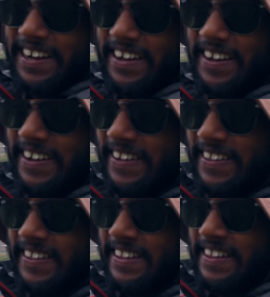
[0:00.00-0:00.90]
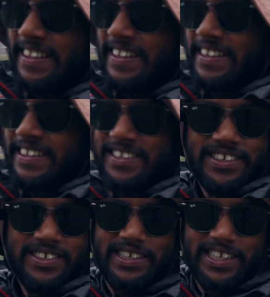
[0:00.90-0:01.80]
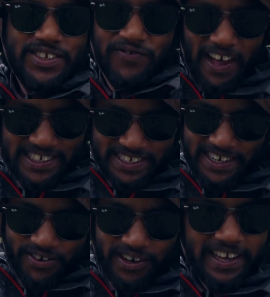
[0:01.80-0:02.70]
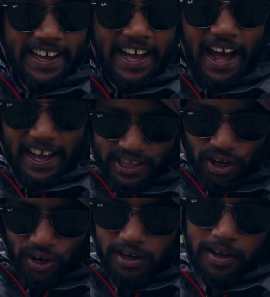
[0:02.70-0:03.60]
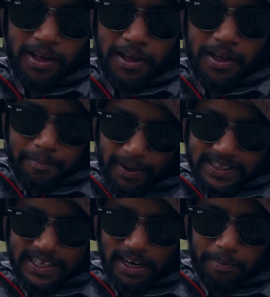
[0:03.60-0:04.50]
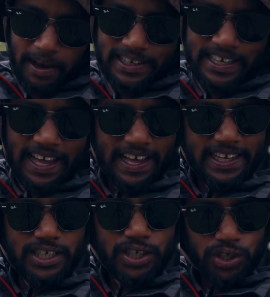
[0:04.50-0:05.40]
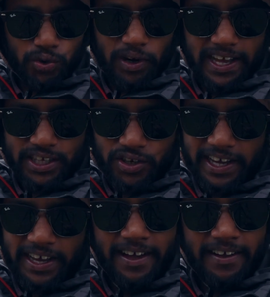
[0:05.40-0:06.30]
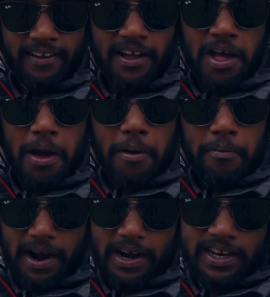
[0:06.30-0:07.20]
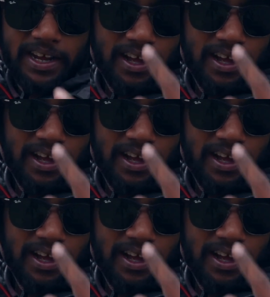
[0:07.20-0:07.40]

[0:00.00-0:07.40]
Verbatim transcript: uh, this, is, this is fascinating okay I thought Pensila Pass has two lakes okay but